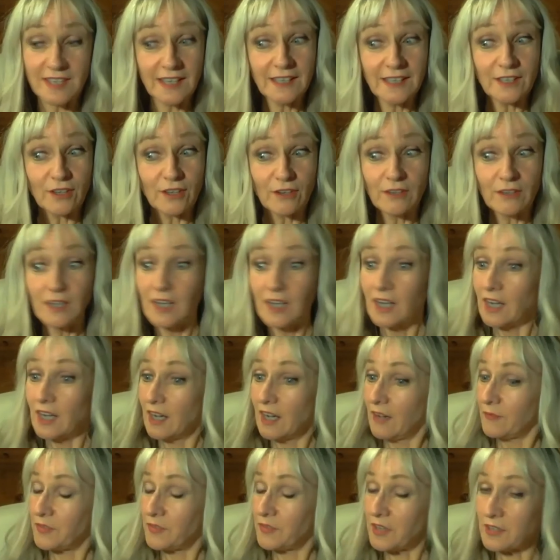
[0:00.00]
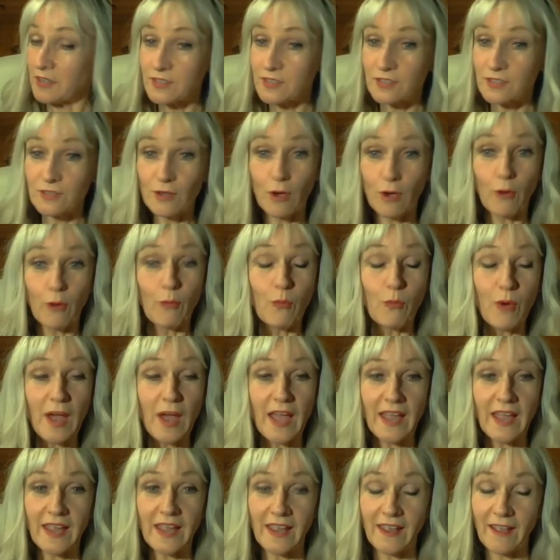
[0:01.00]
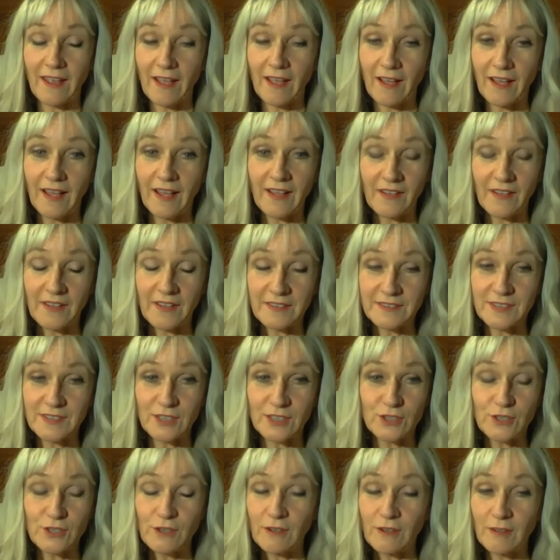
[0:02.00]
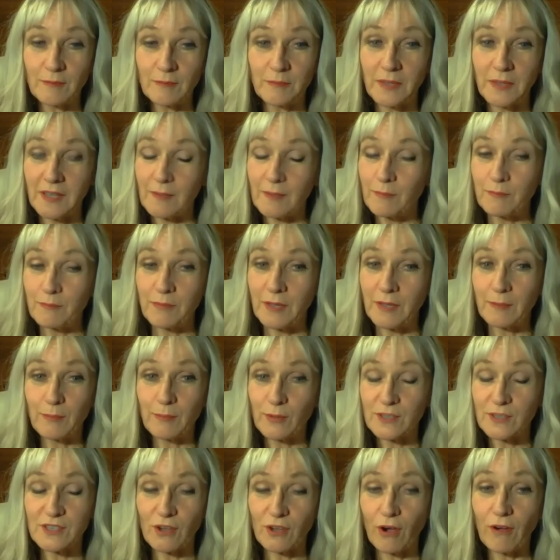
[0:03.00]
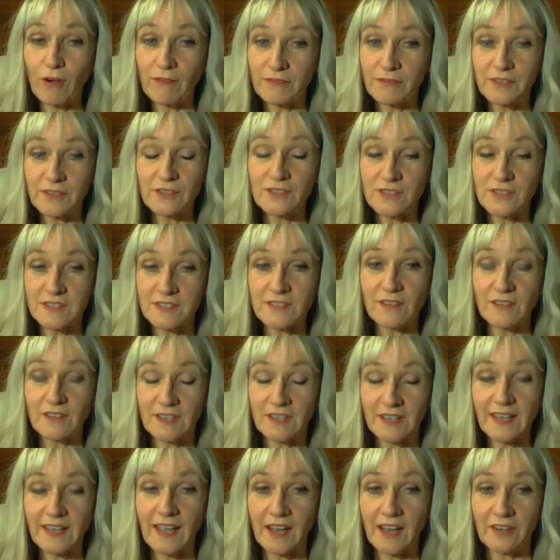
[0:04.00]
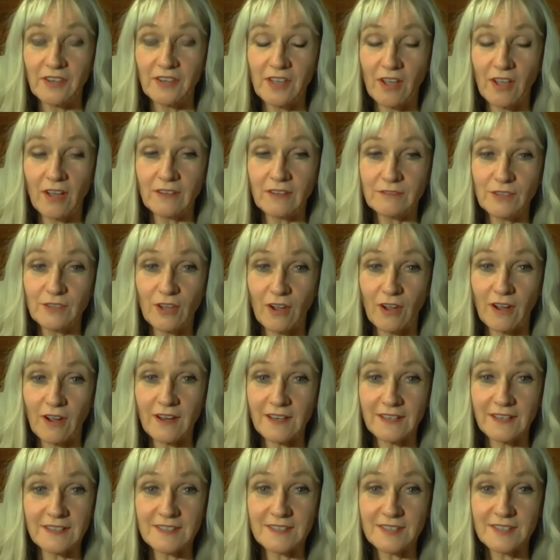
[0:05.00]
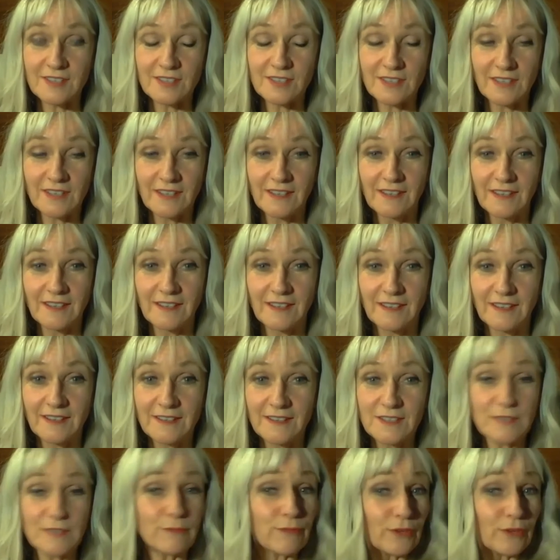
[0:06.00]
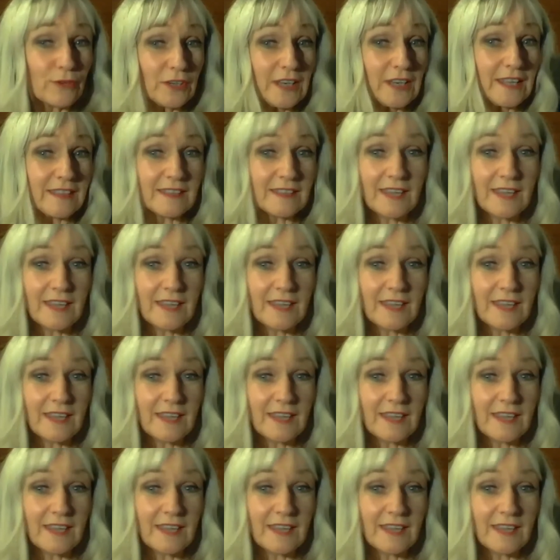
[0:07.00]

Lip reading: in you, there's no way that you can be put off. You're just going to carry on regardless. It's a funny